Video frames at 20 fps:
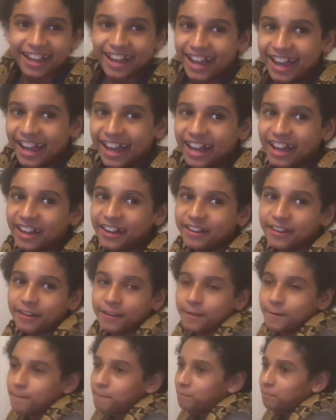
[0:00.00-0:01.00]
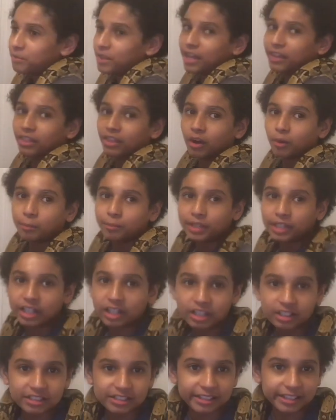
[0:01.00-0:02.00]
and then they'll be
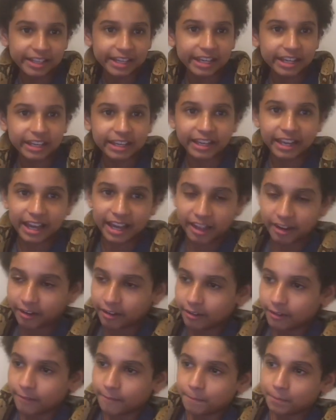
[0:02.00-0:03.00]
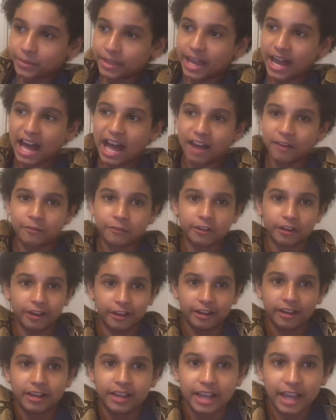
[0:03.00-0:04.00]
good to eat again after.